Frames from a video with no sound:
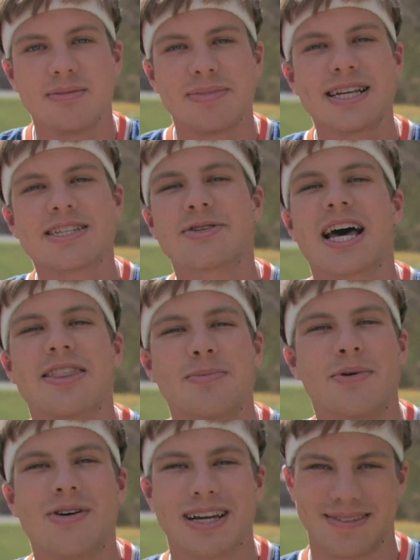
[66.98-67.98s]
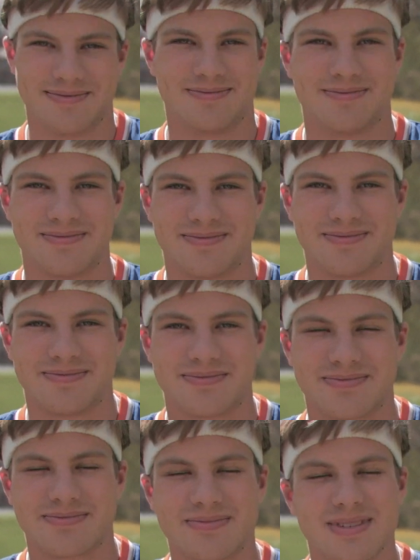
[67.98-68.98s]
That's beside the point.
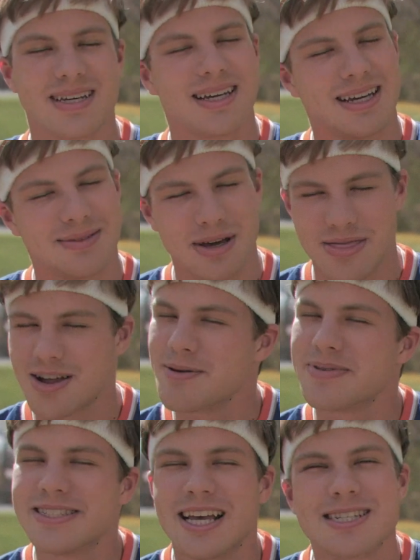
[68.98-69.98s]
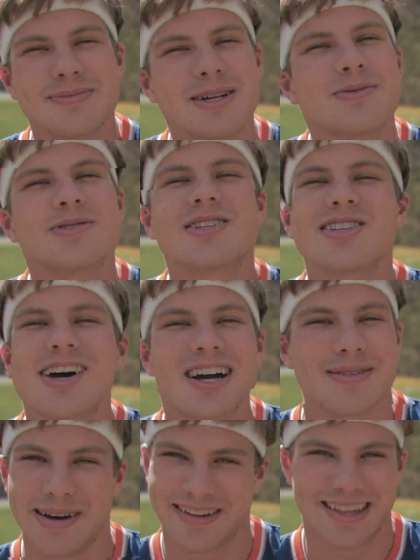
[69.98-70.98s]
My therapist says I'm not supposed to
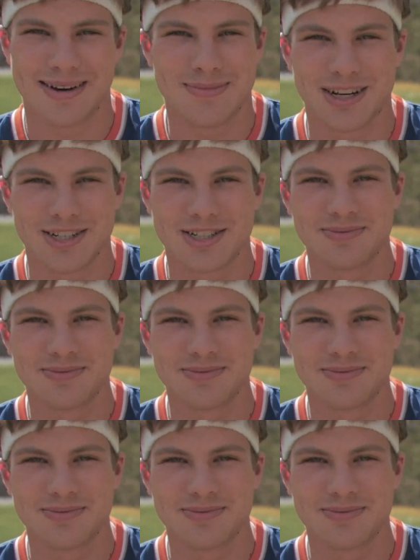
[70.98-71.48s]
talk about it that much.